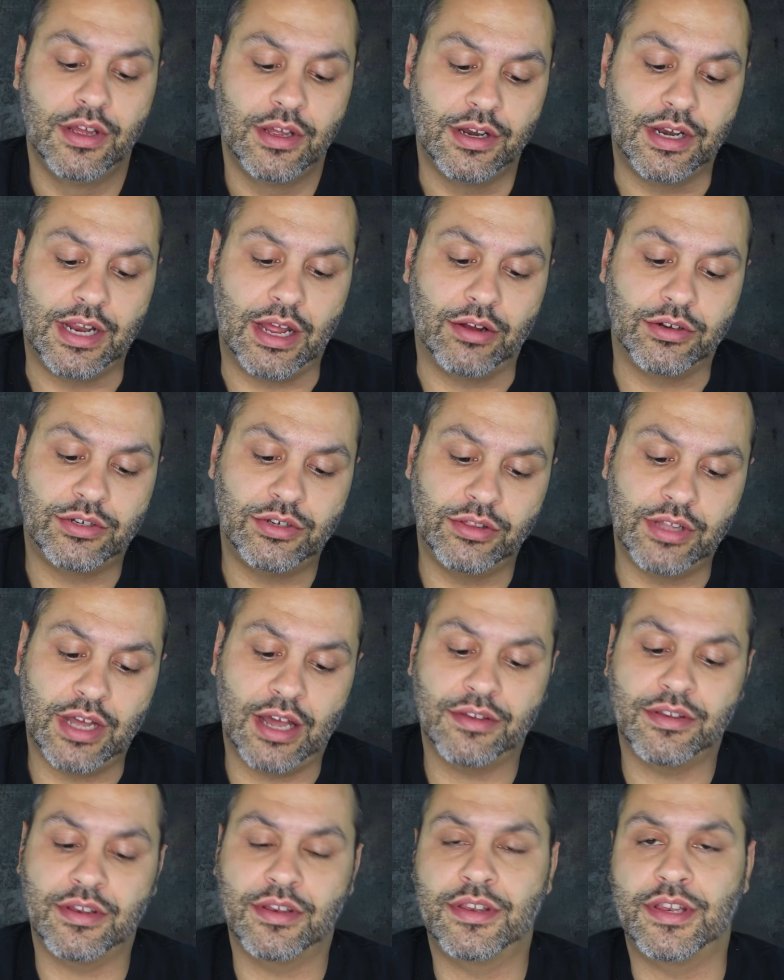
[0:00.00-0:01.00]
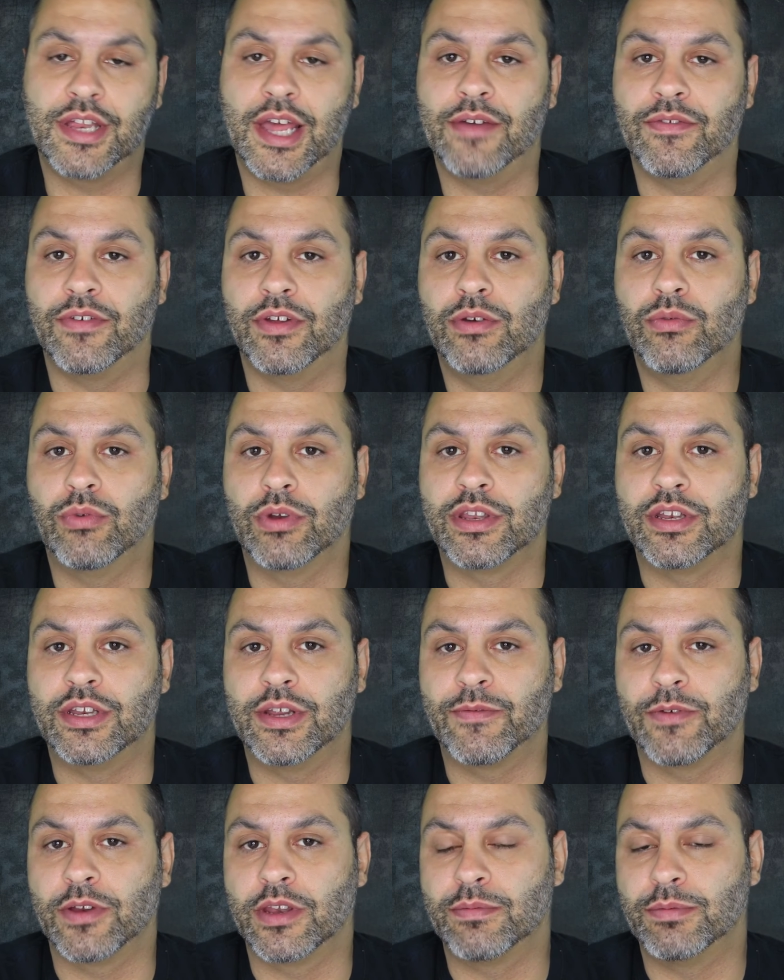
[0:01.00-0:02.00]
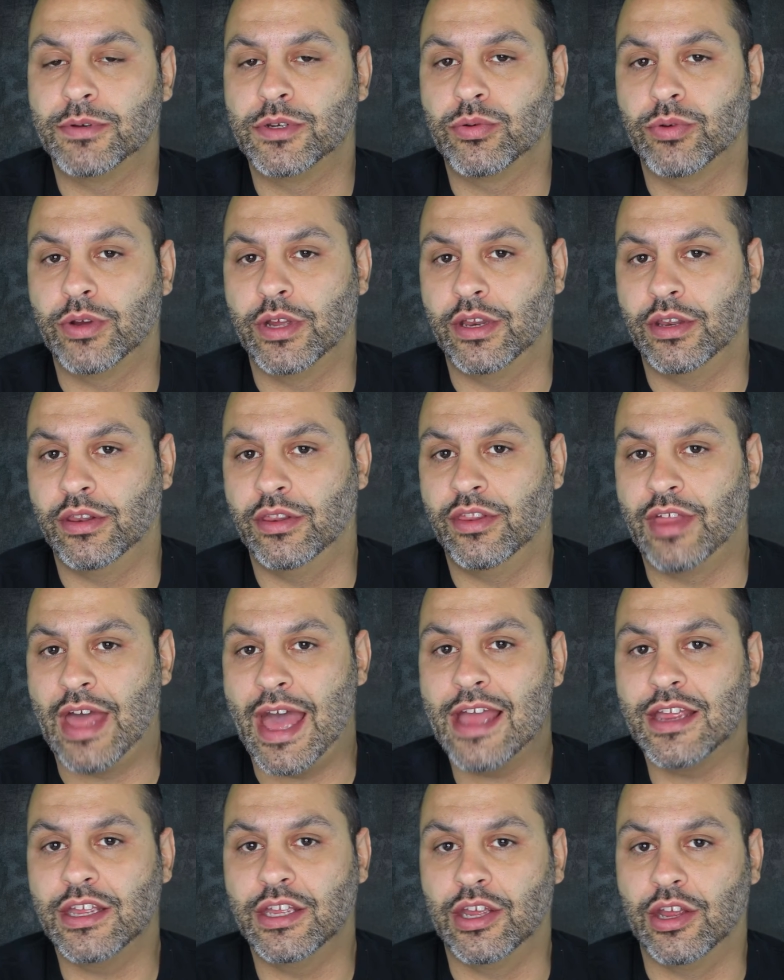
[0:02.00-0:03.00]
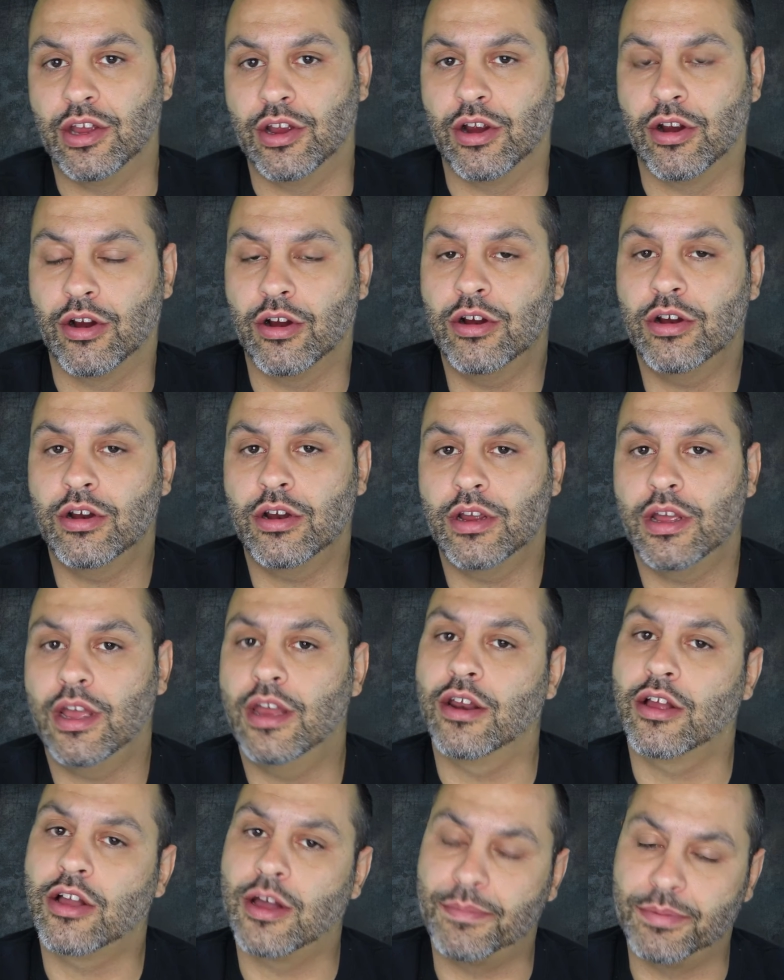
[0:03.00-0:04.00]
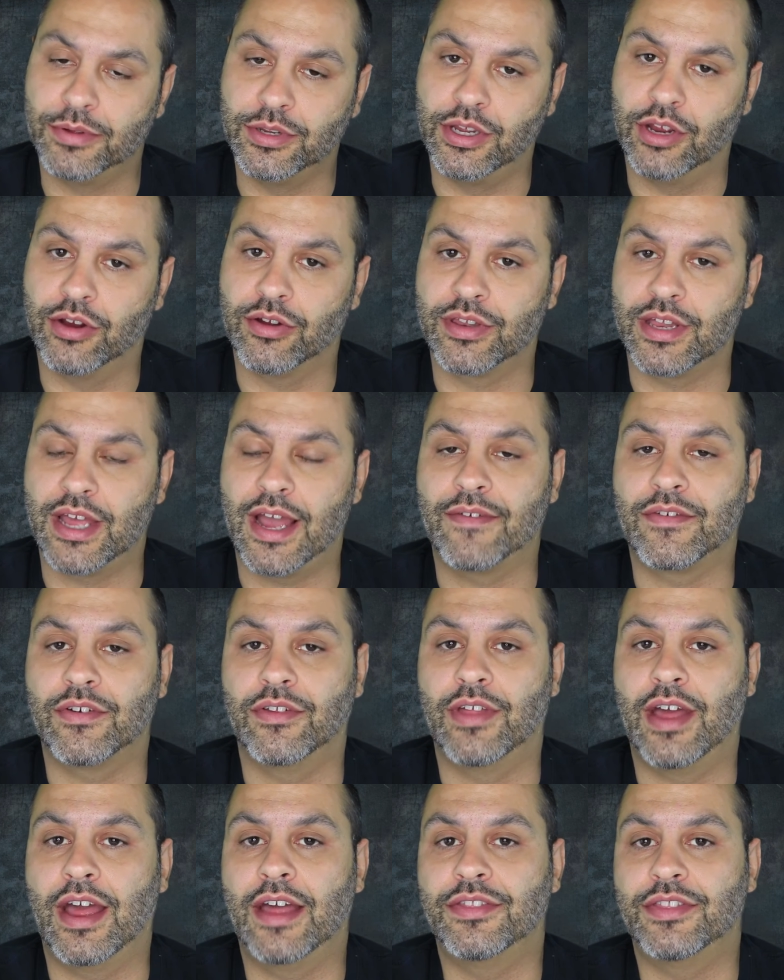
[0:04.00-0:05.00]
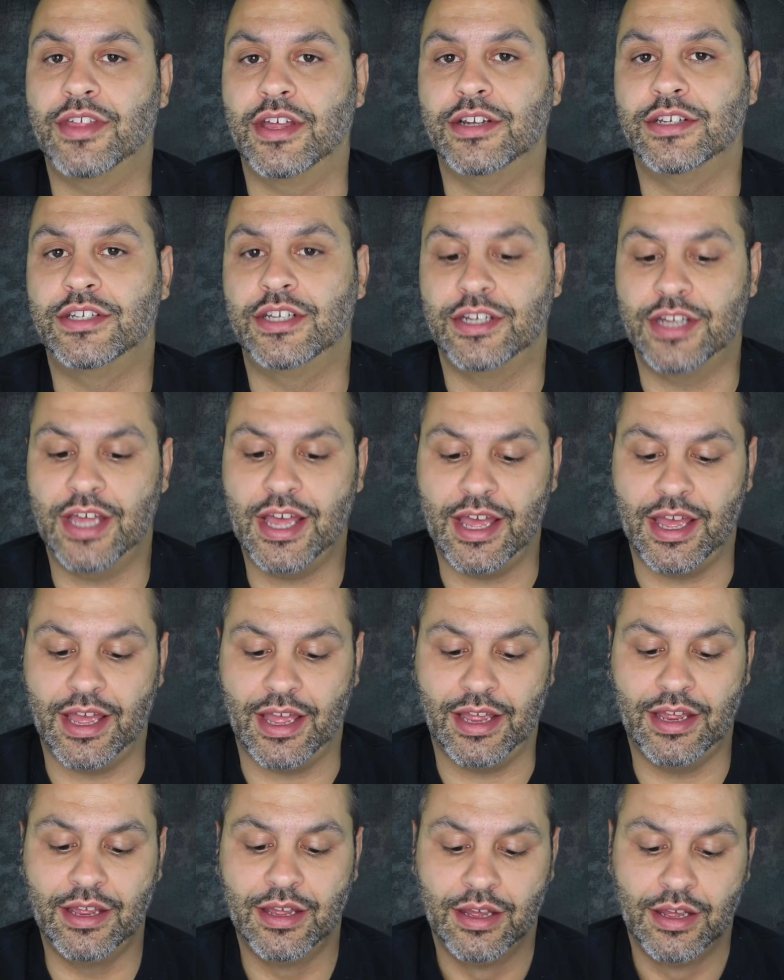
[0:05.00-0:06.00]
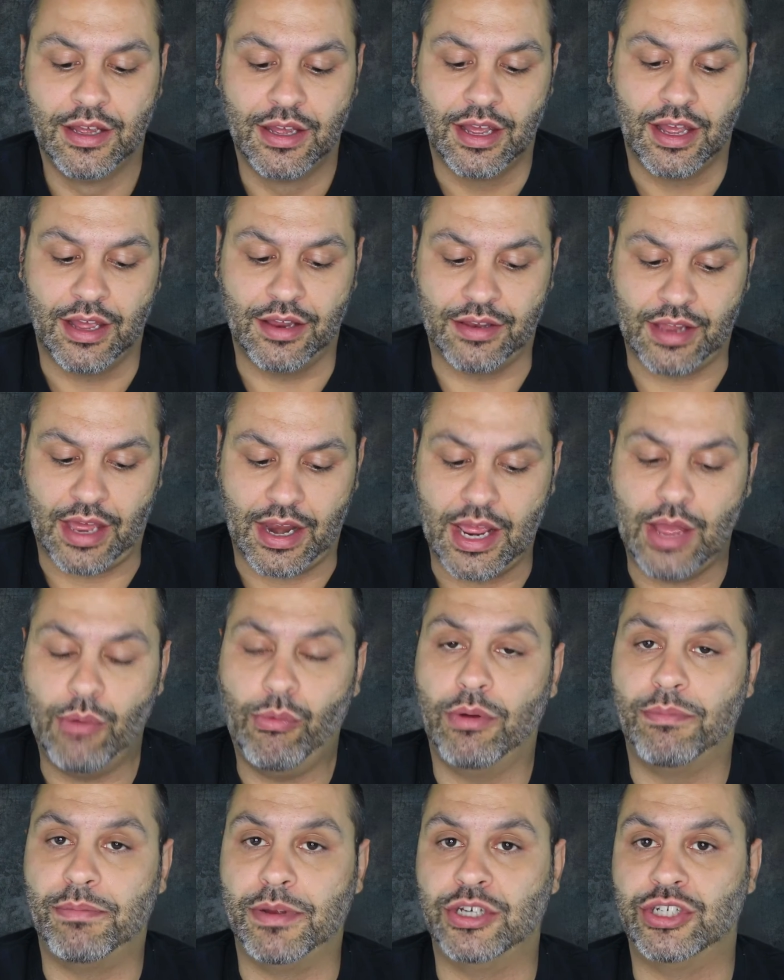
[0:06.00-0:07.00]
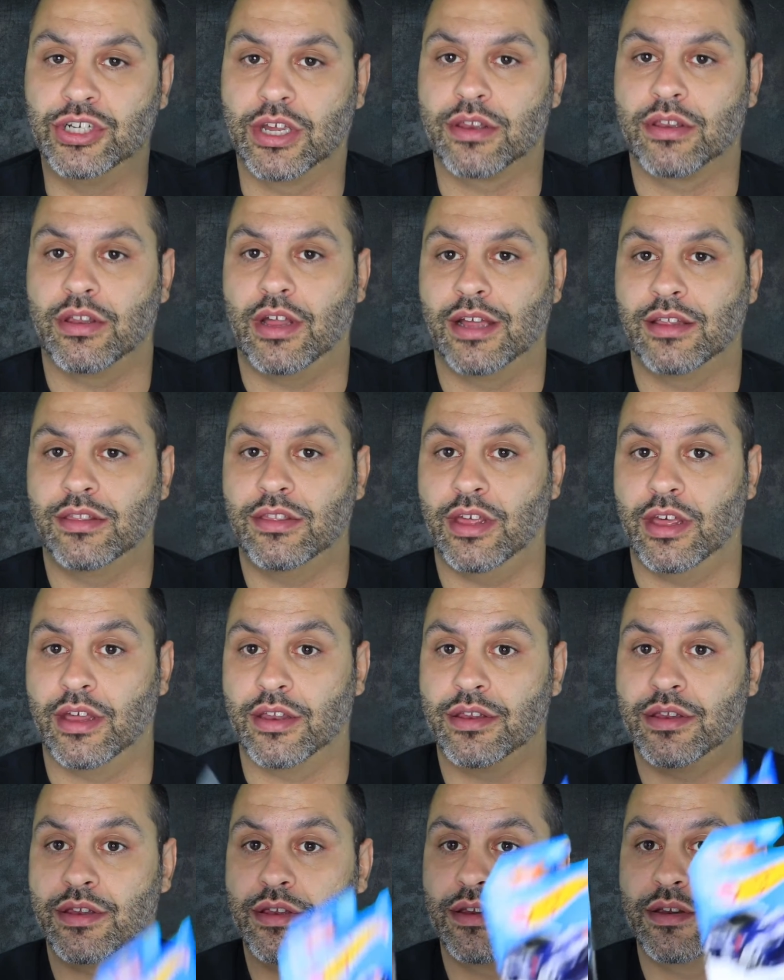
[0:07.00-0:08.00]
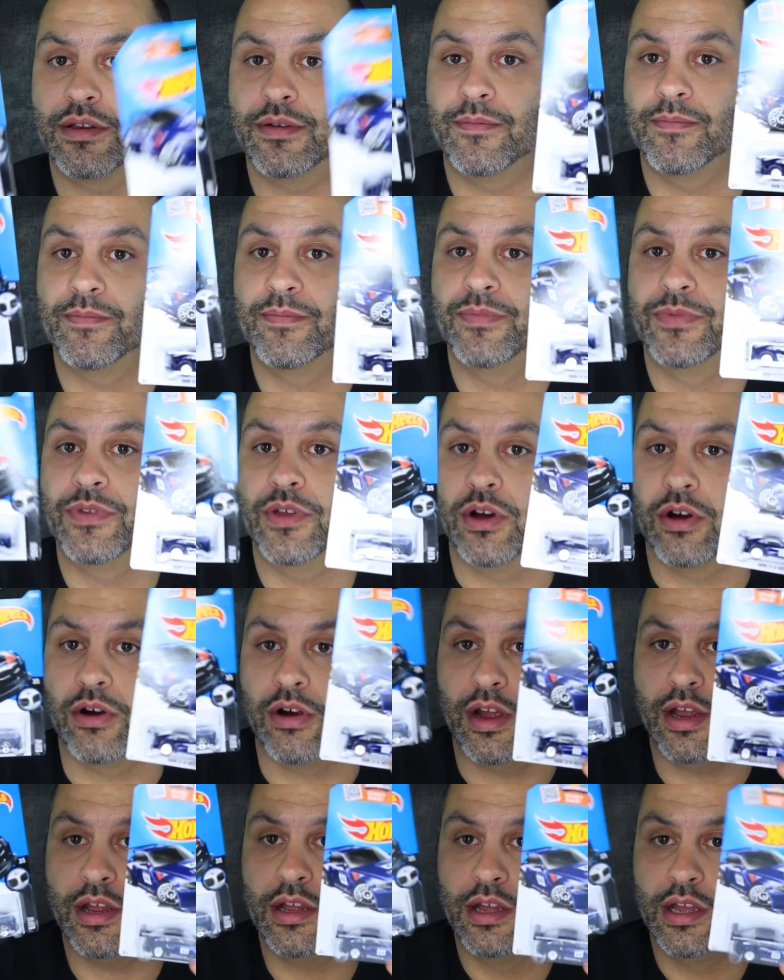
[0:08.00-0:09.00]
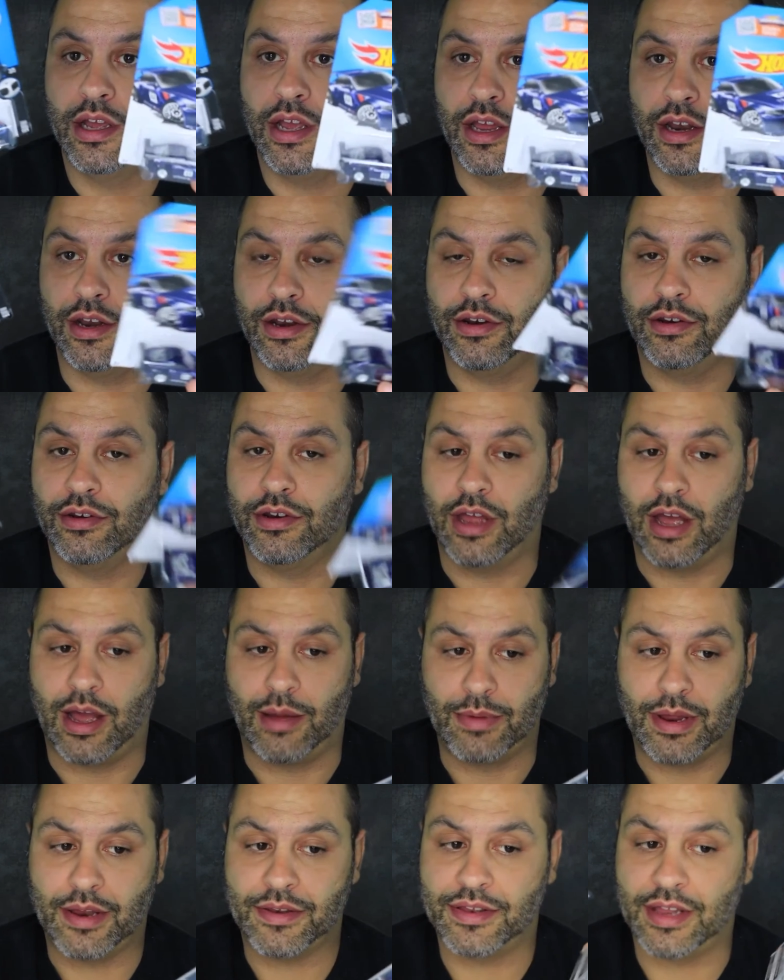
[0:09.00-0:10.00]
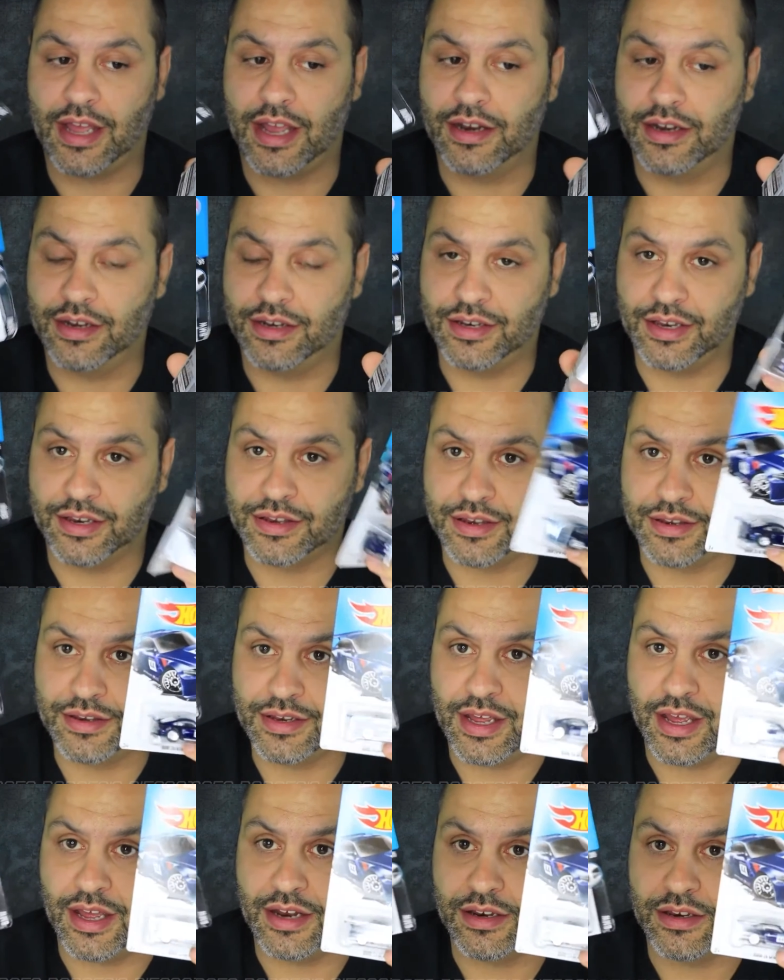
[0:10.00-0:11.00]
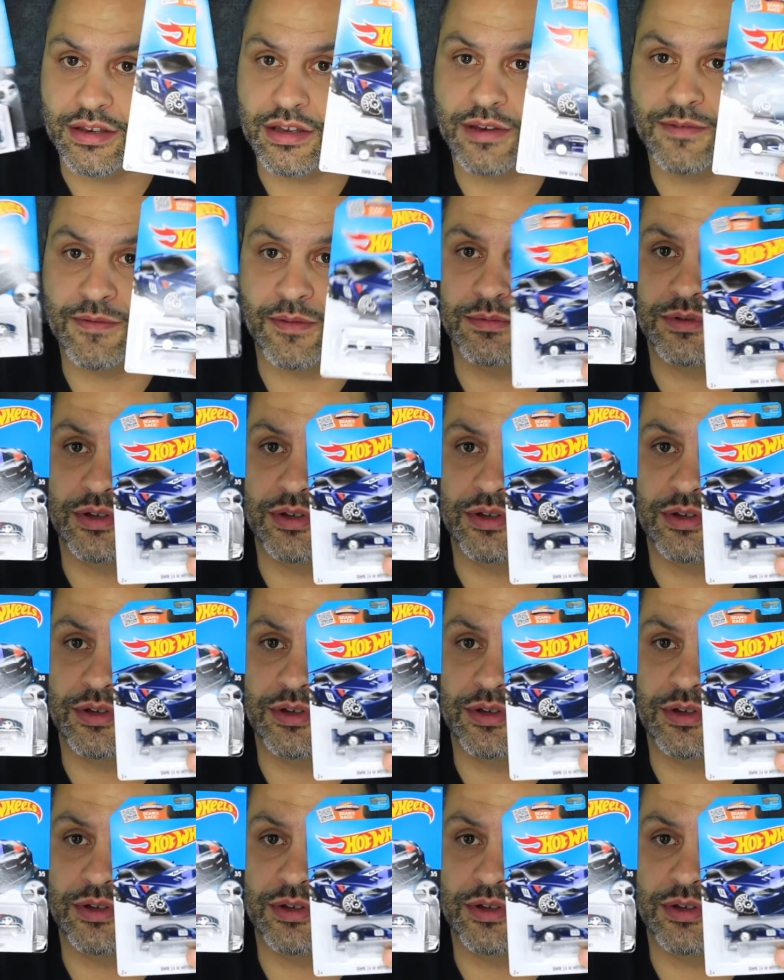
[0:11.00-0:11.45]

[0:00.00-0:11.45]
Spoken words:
Now in 2007, what's the difference between that year and a couple years after that than today is that it would be just like this. Alright, and I'm not saying this is it, this is from